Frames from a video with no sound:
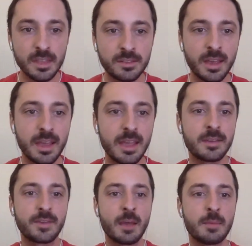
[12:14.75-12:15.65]
say
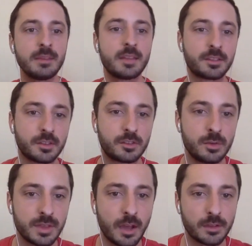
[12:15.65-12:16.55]
if I made less than
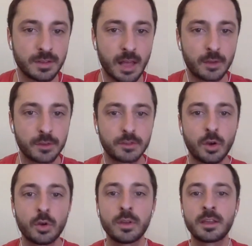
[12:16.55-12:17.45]
$2,000 in
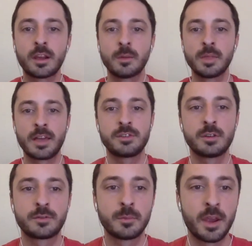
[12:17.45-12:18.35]
total income last
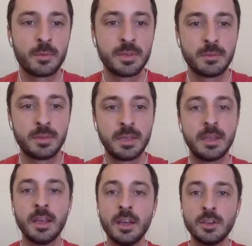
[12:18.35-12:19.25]
year from Airbnb,
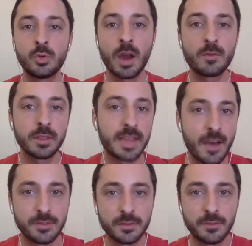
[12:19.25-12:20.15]
do I really
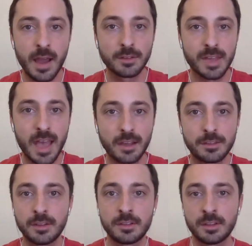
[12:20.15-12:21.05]
have to file taxes?